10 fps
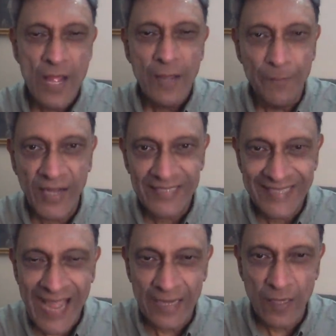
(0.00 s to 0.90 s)
but it
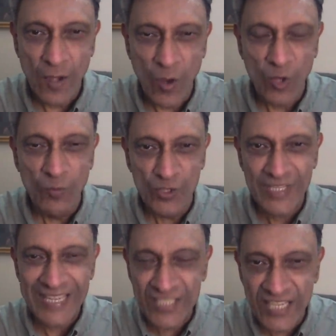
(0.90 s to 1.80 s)
had
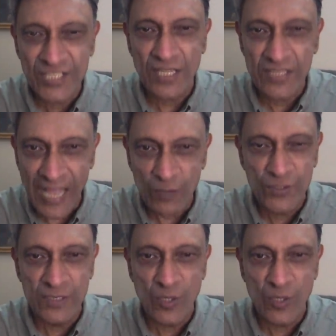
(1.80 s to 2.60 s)
almost 6,000